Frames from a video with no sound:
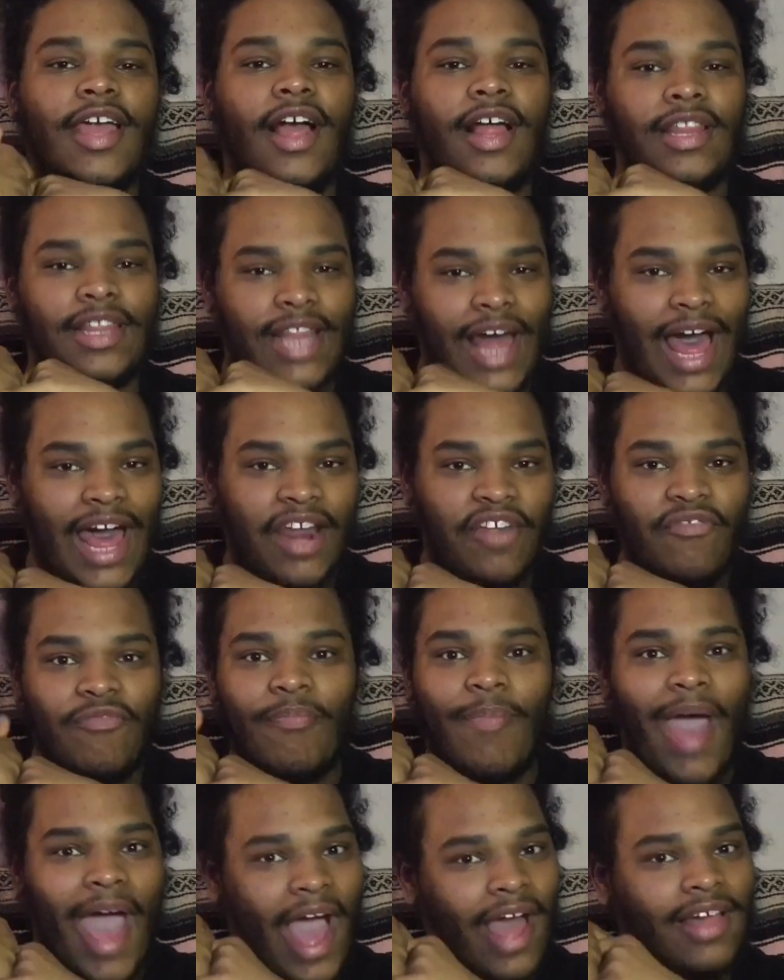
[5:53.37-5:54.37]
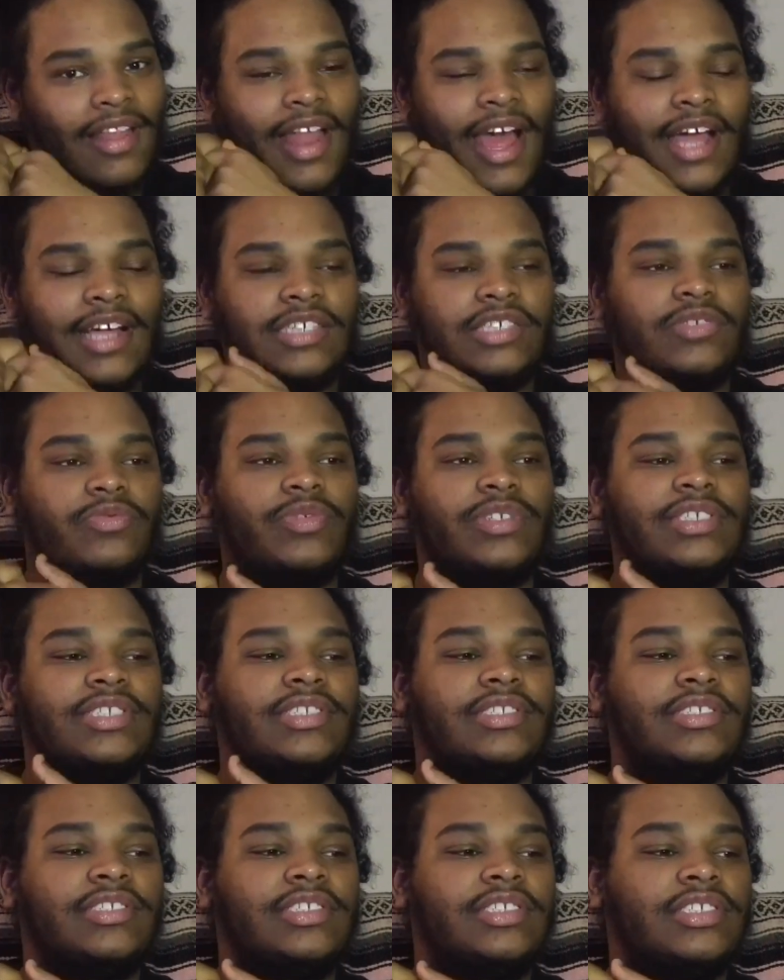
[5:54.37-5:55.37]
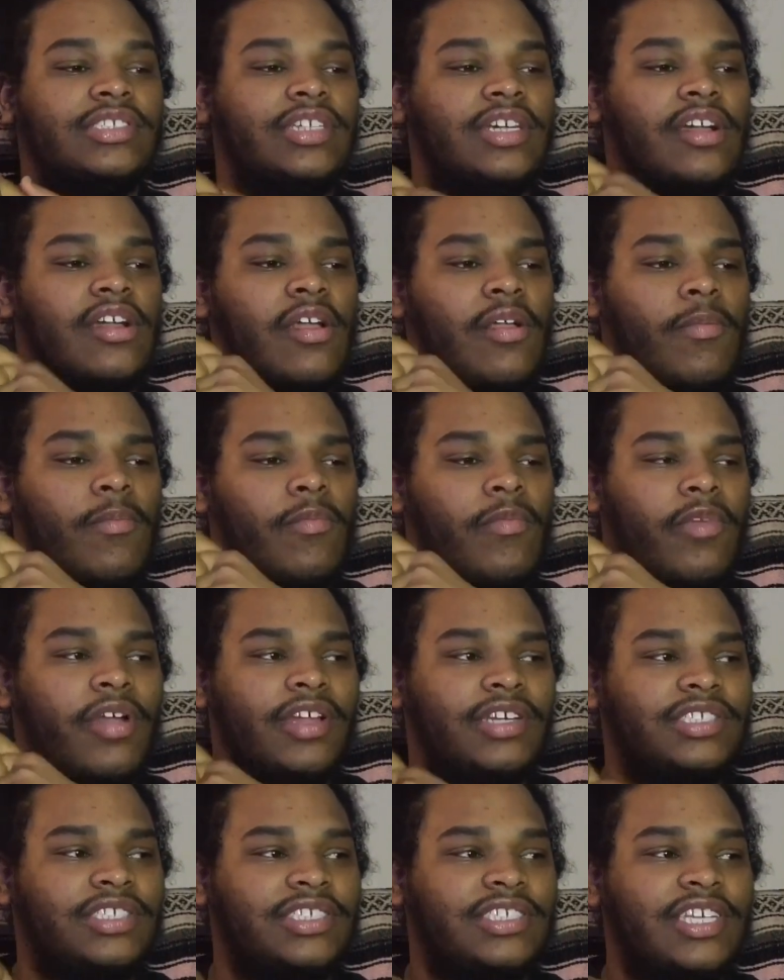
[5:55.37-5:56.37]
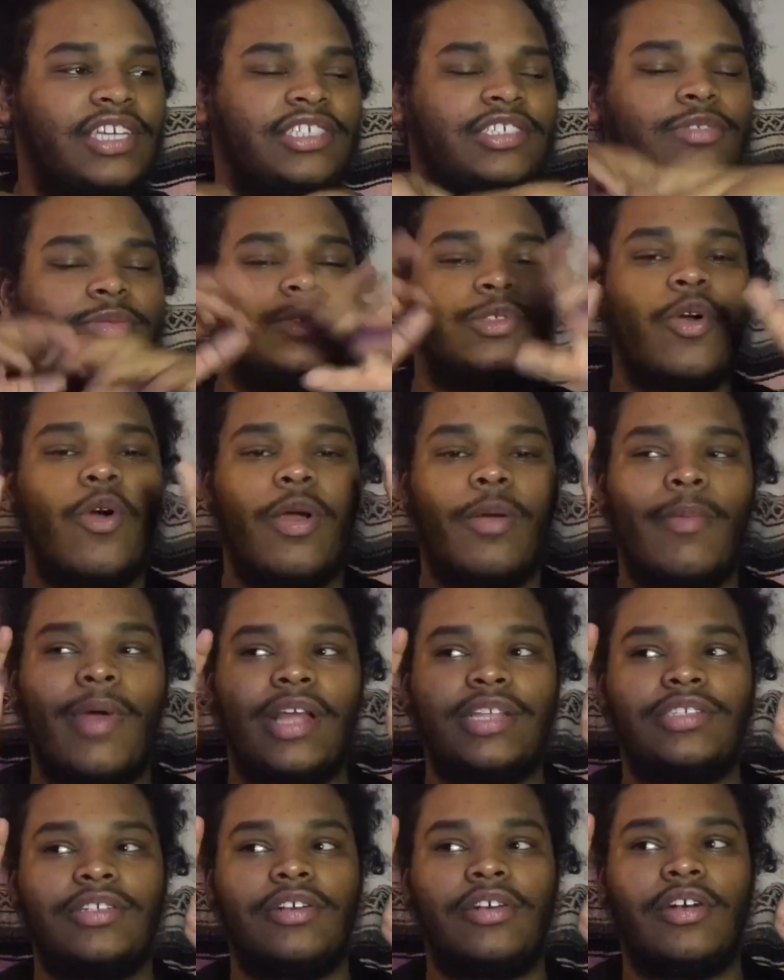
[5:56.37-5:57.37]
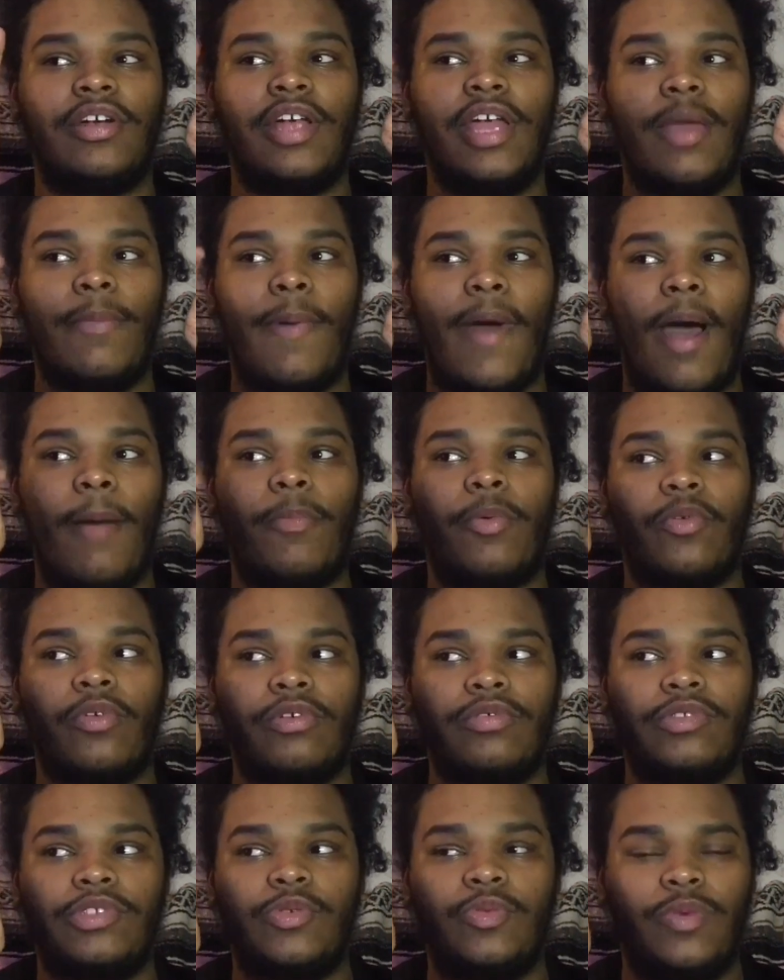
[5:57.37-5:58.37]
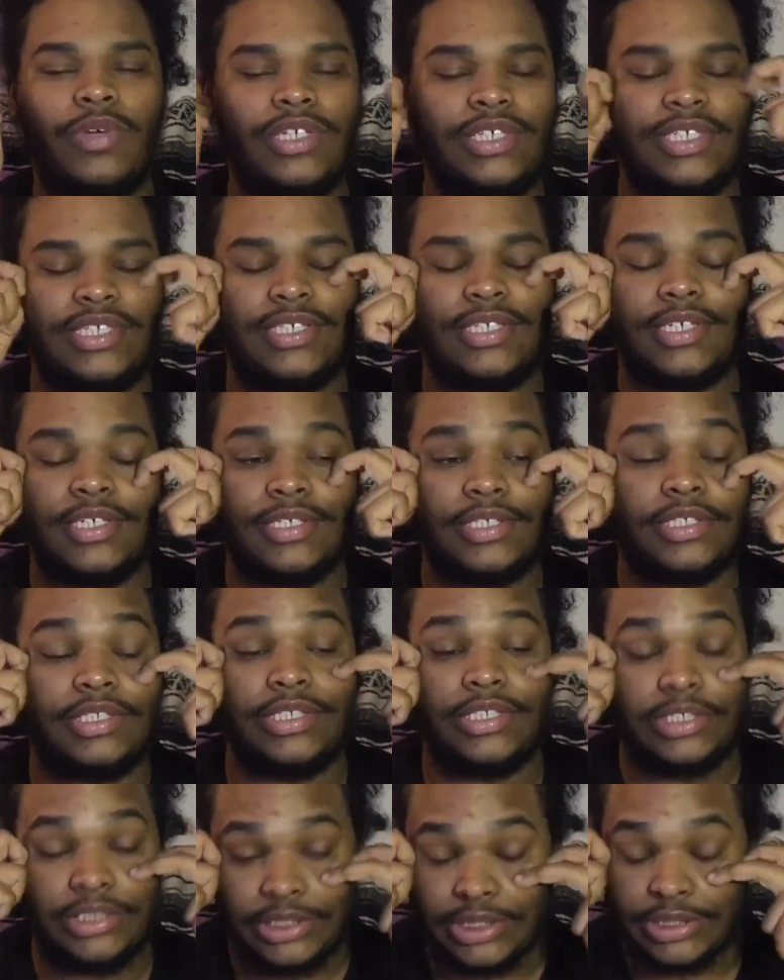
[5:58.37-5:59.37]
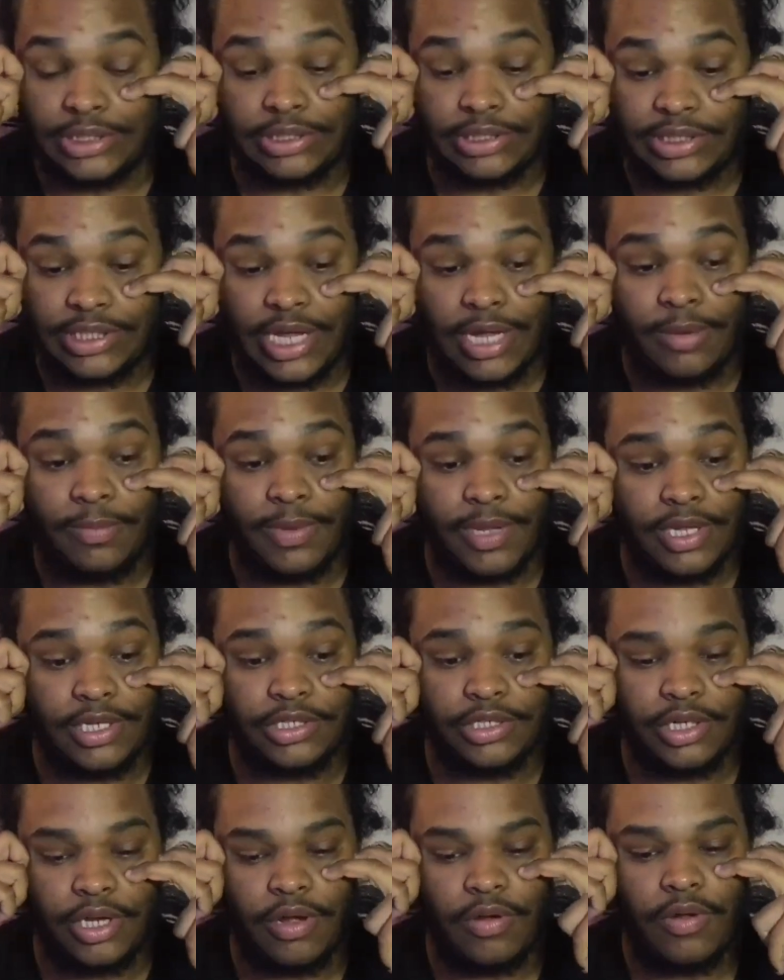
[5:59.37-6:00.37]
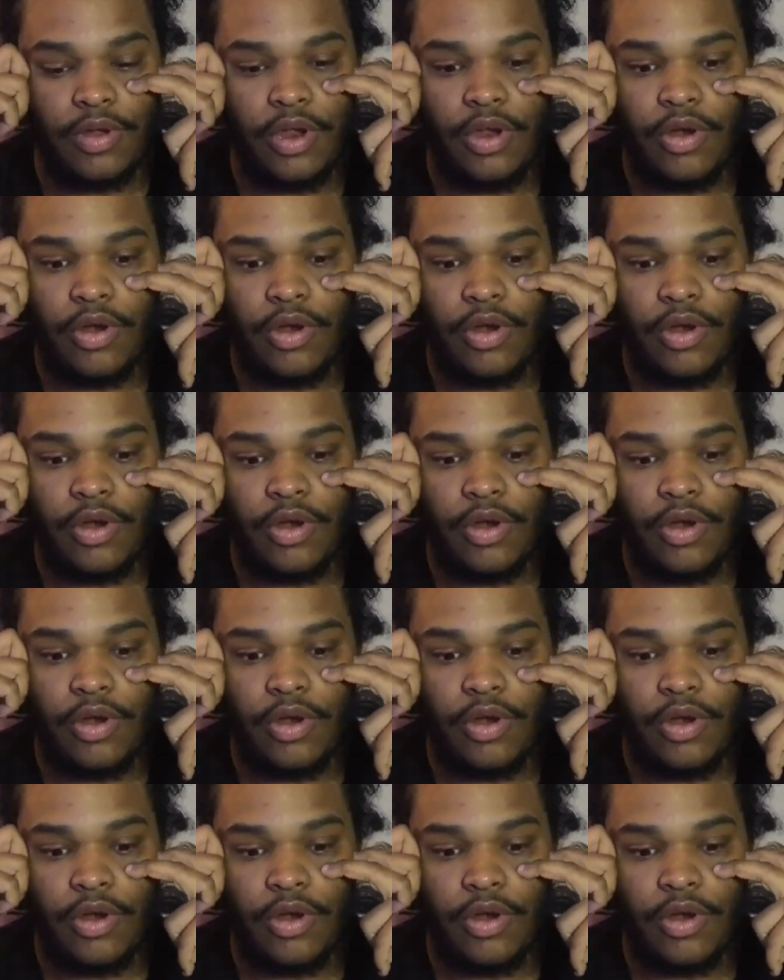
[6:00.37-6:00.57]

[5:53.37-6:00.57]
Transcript: get a lot of backlash recently because she said she was going back to her hip-hop roots, which she shouldn't have said because, you know,